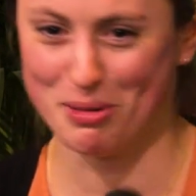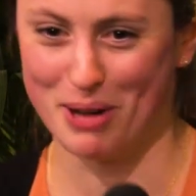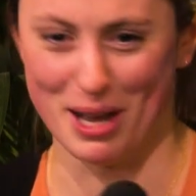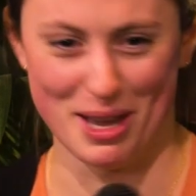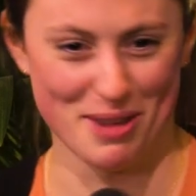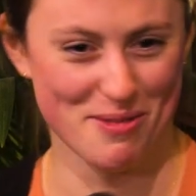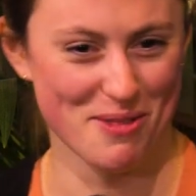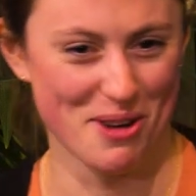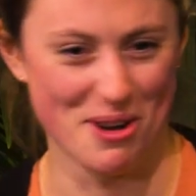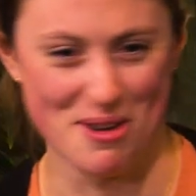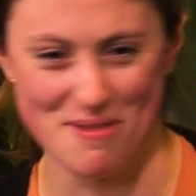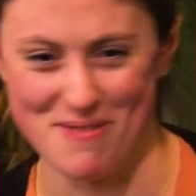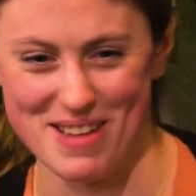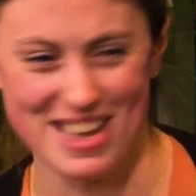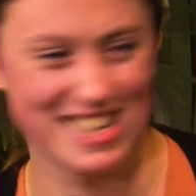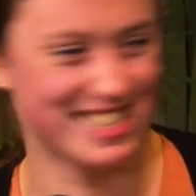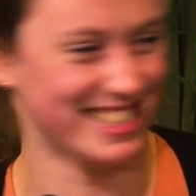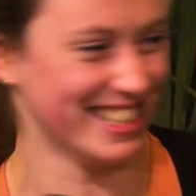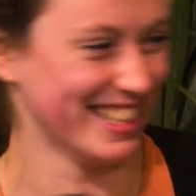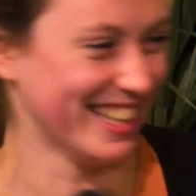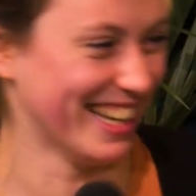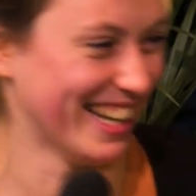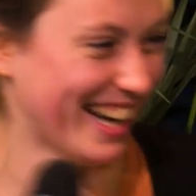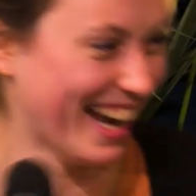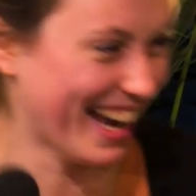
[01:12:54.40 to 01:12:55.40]
way more
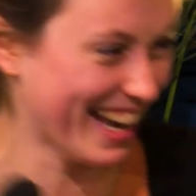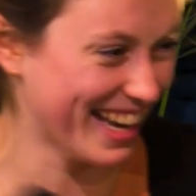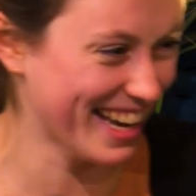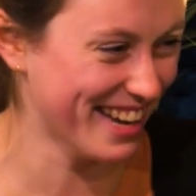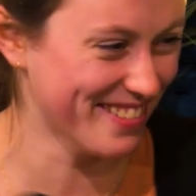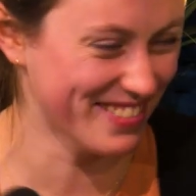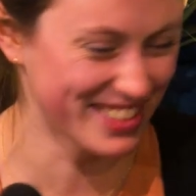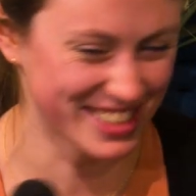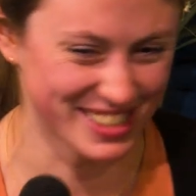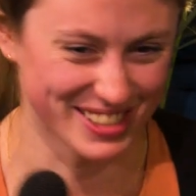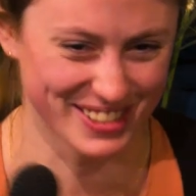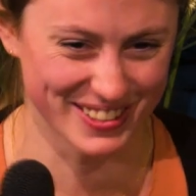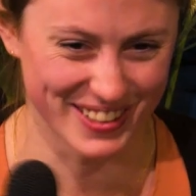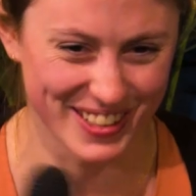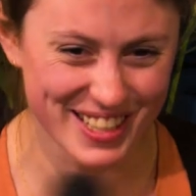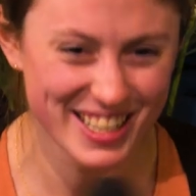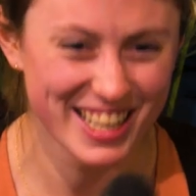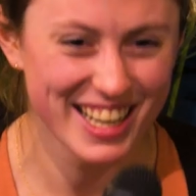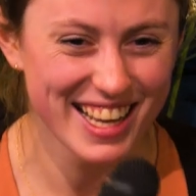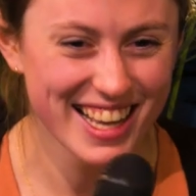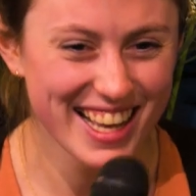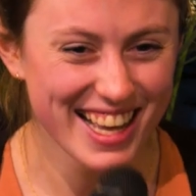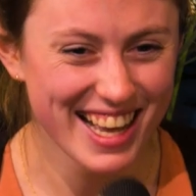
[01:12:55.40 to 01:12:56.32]
amazing than I am and so on.